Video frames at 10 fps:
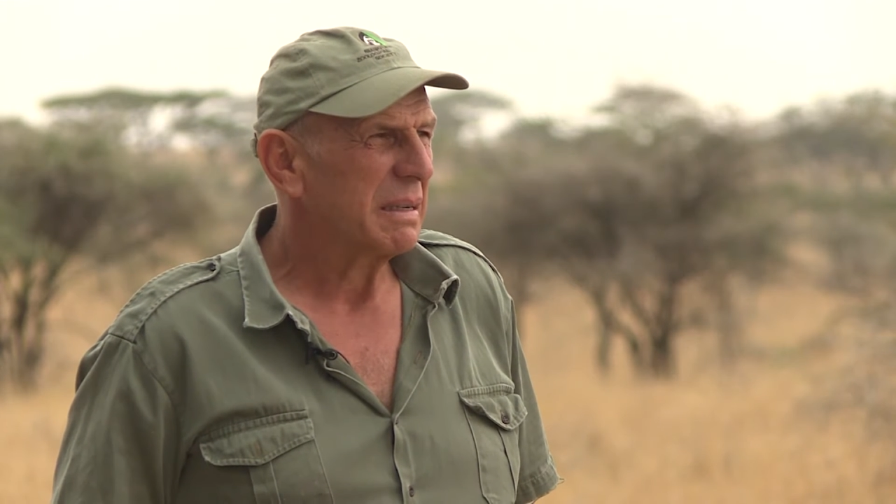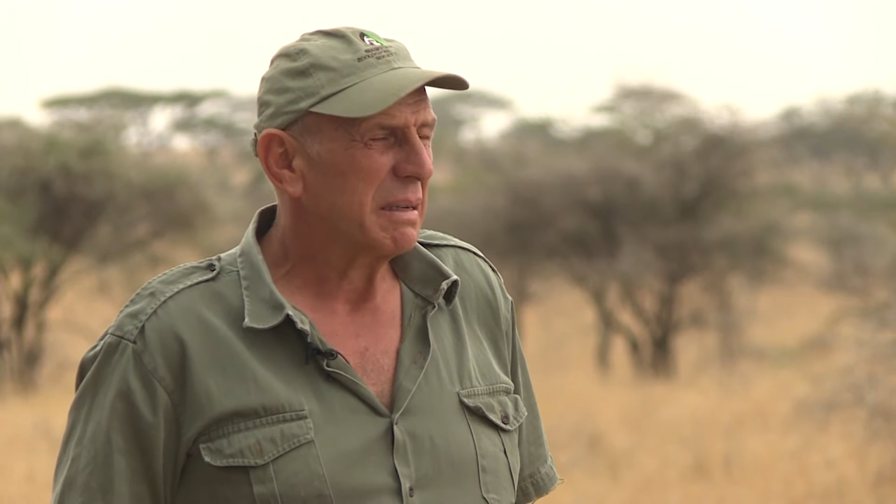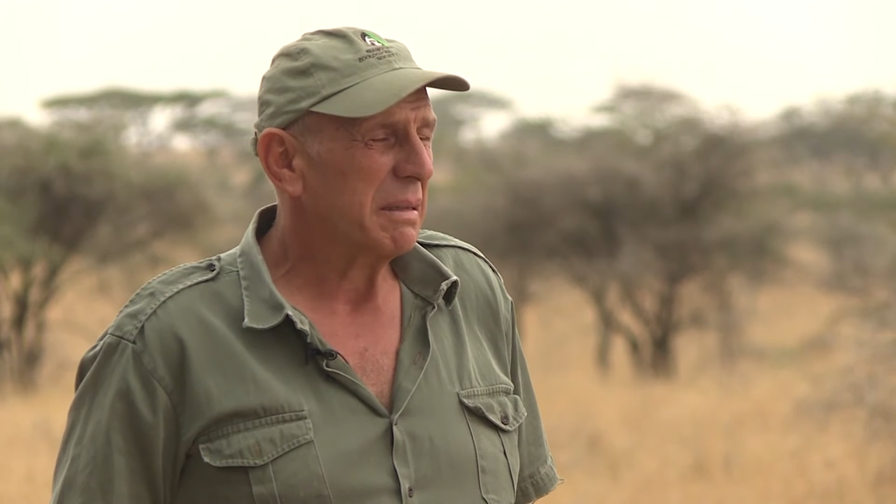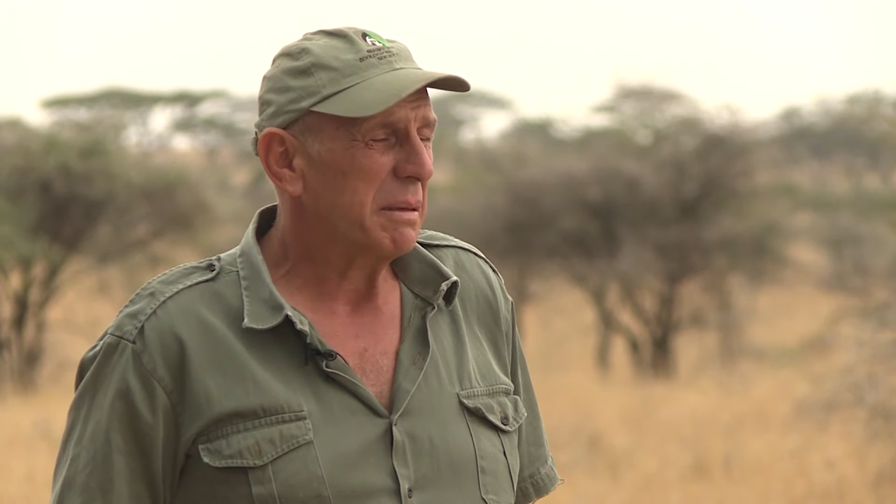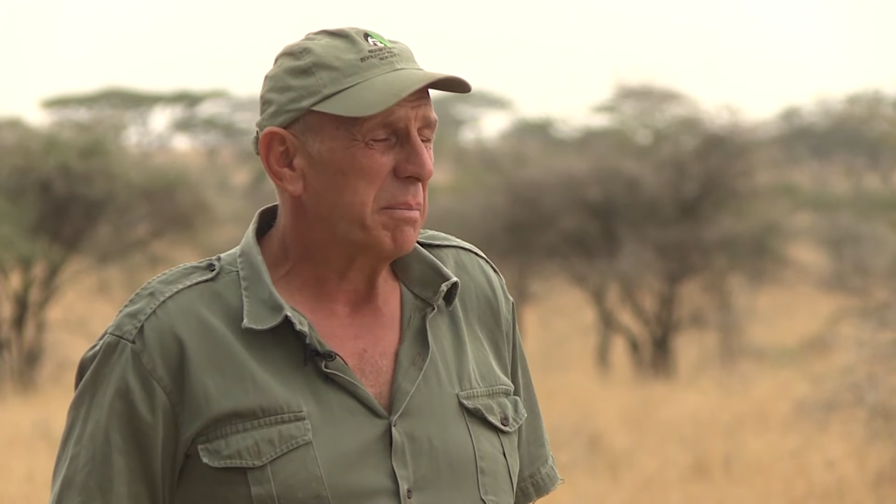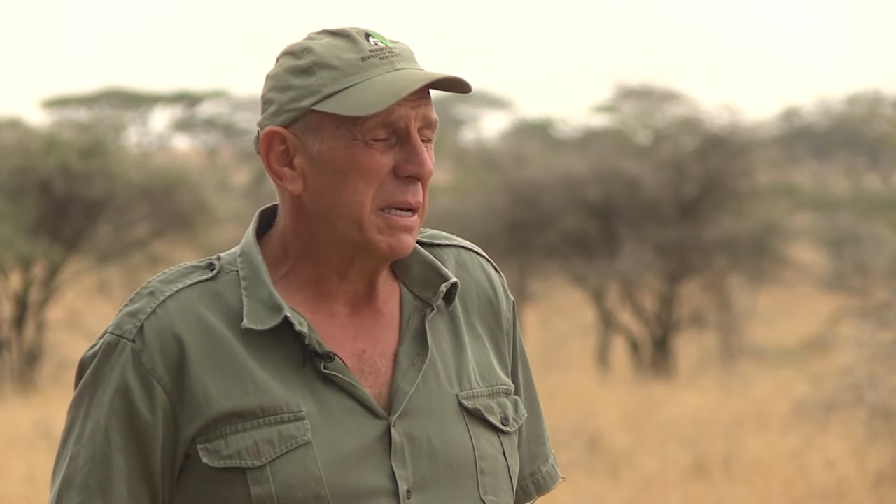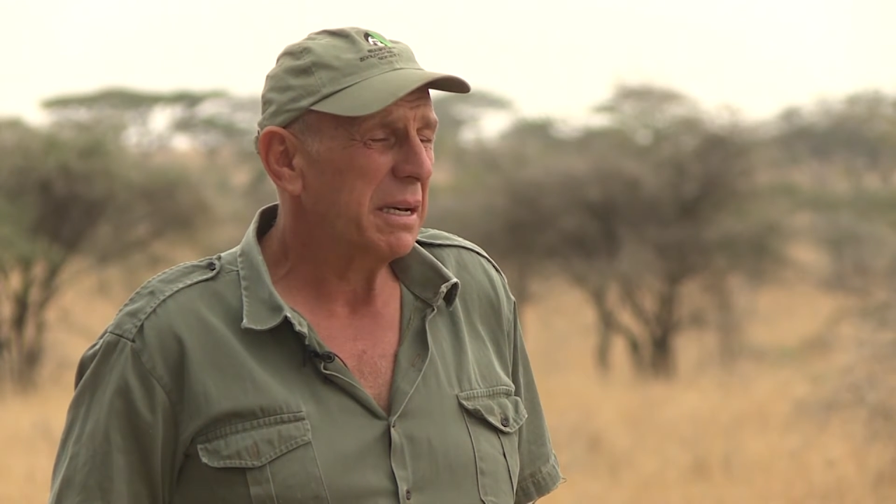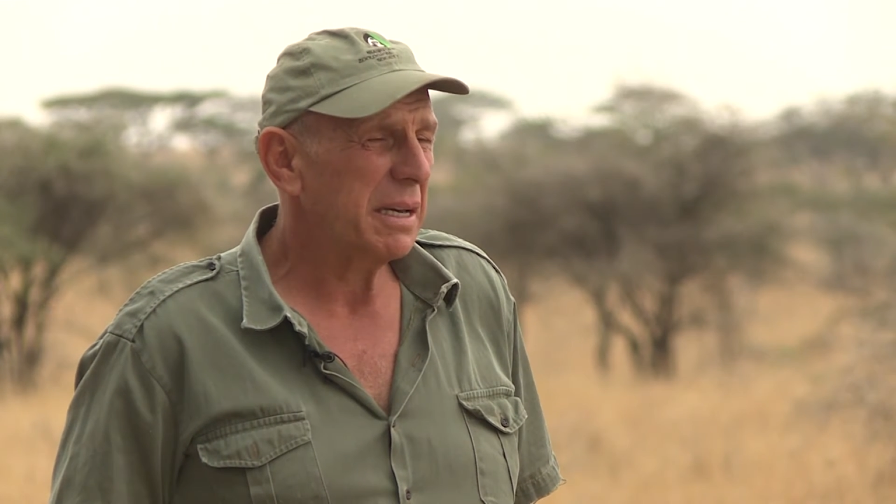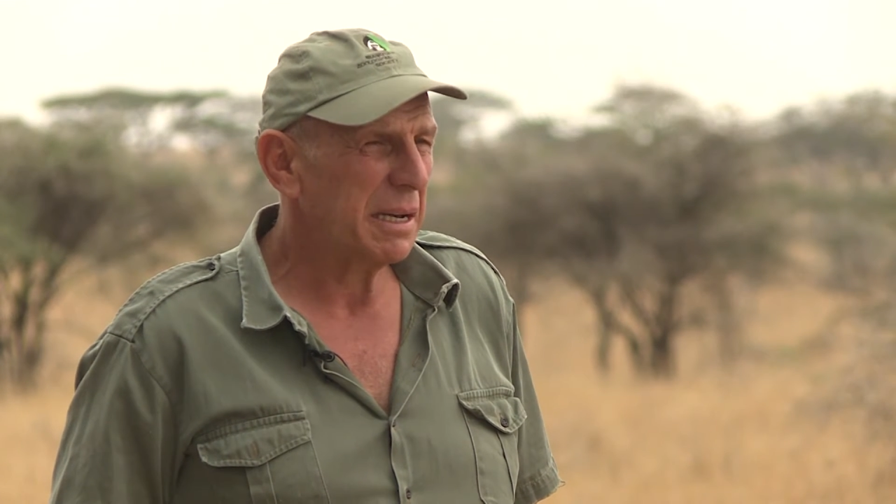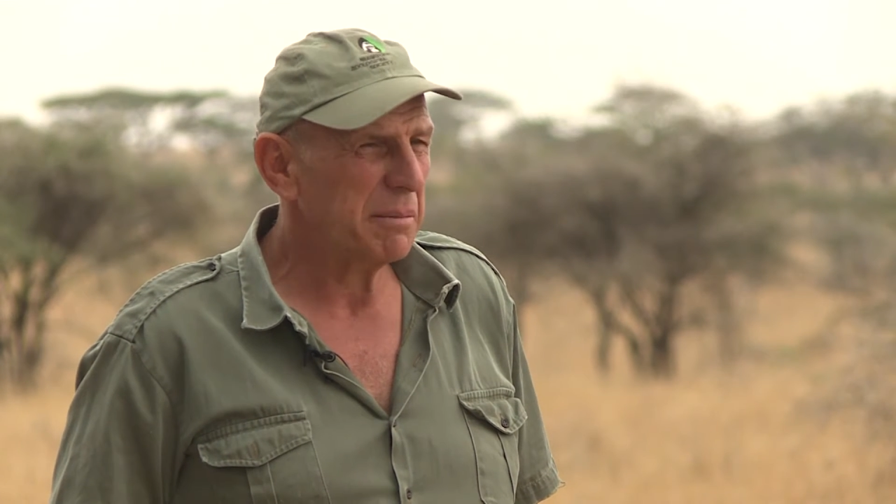uh, the
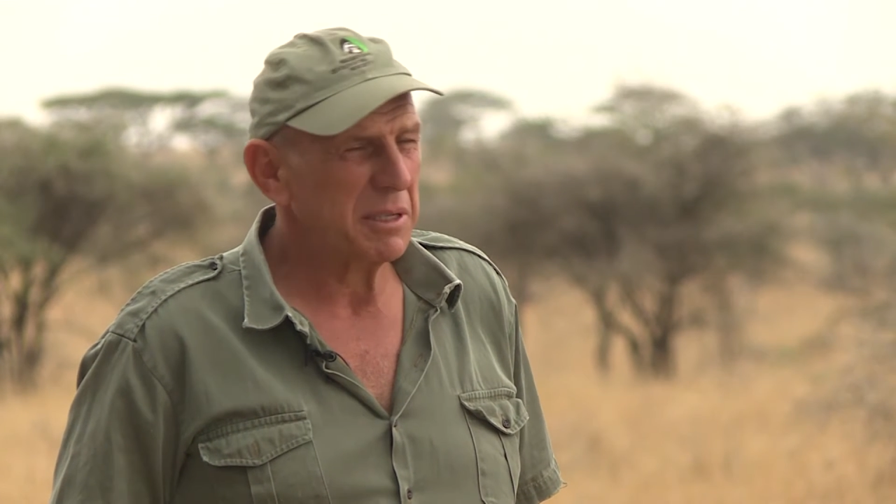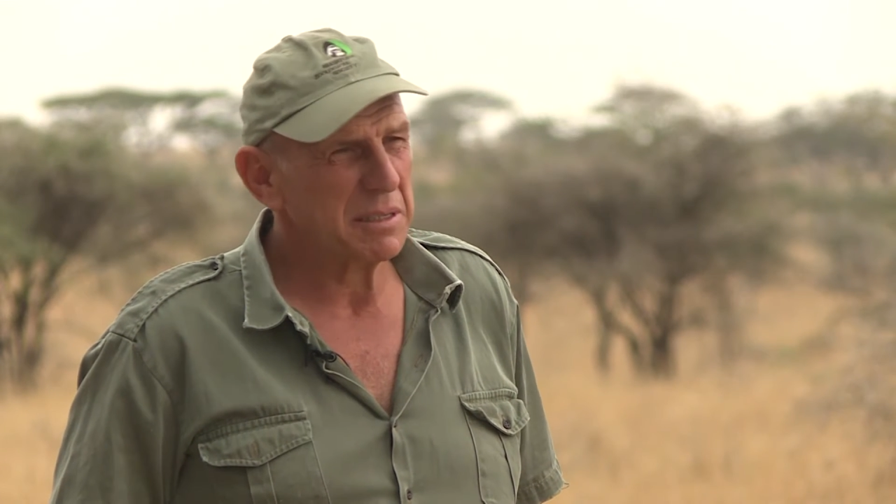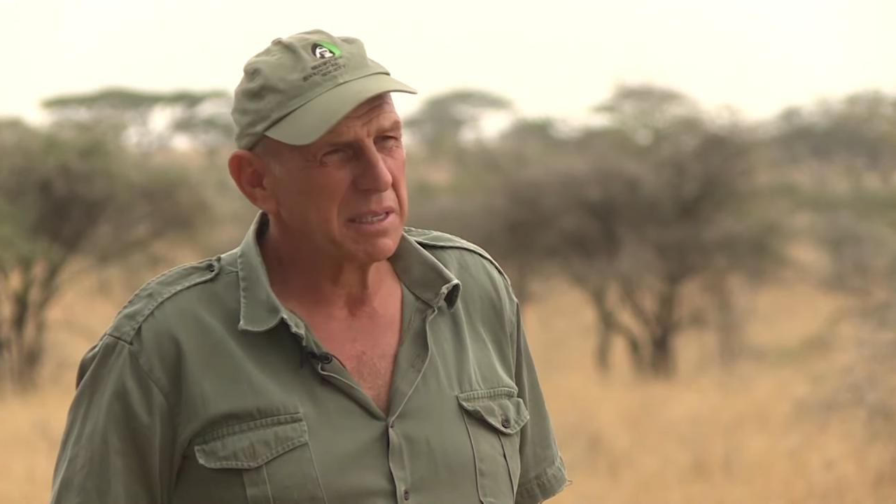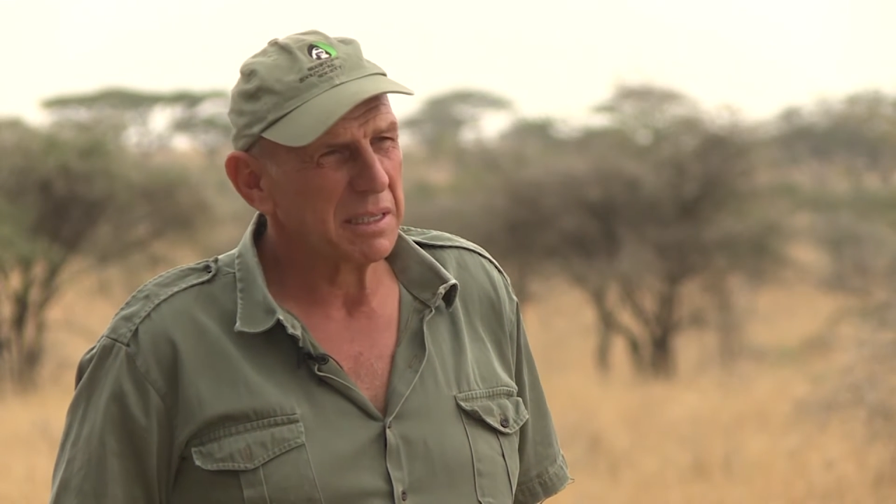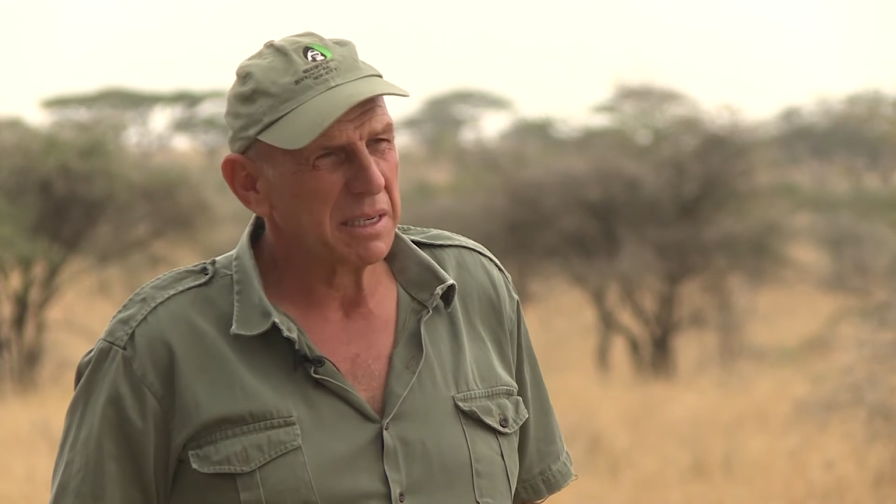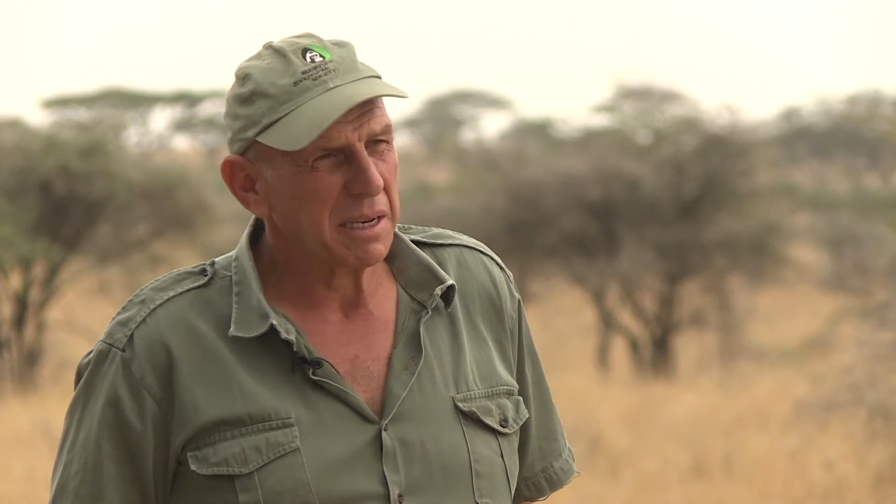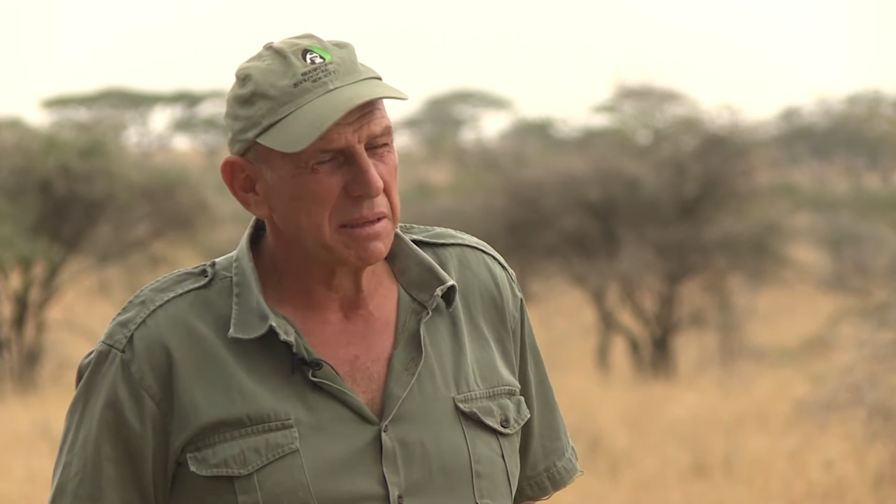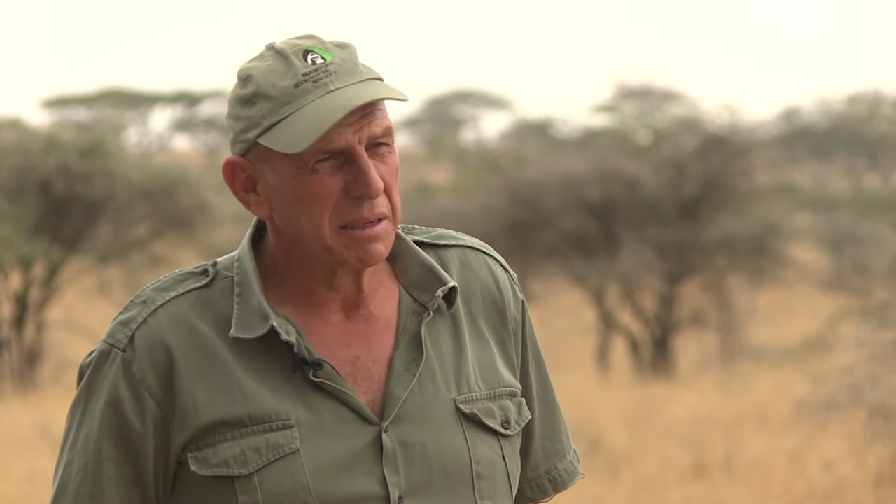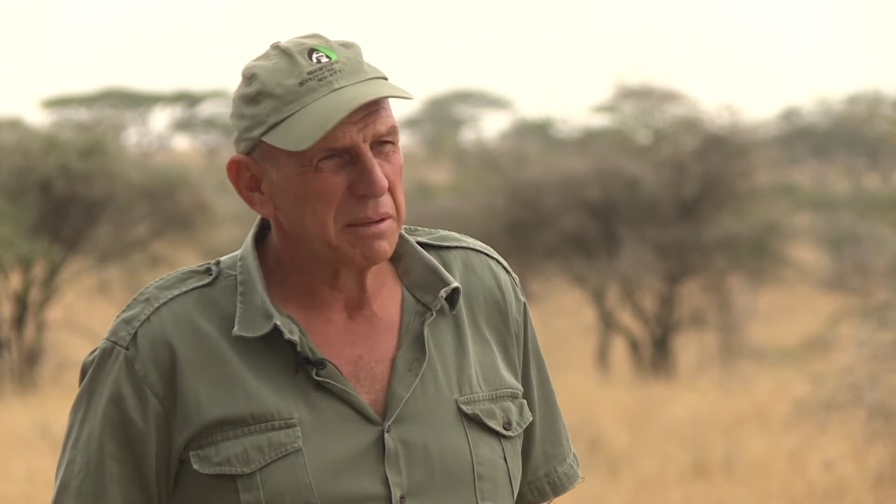bigger elements that can,